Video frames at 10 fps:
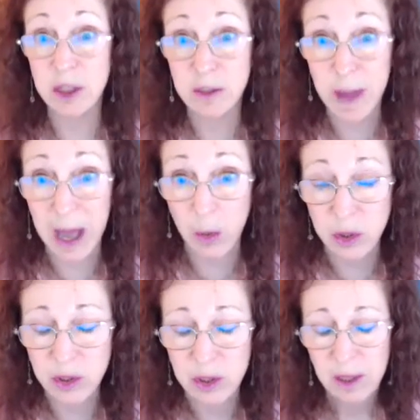
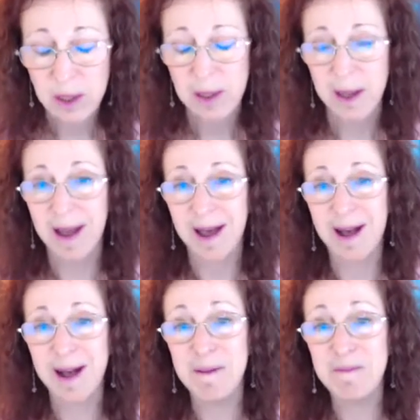spouse.
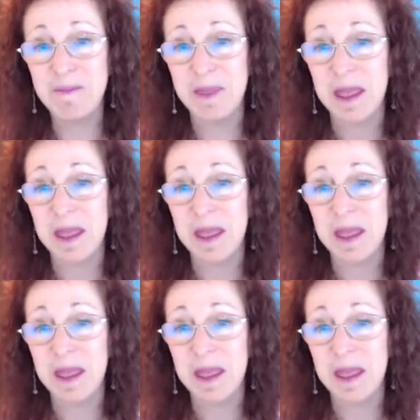The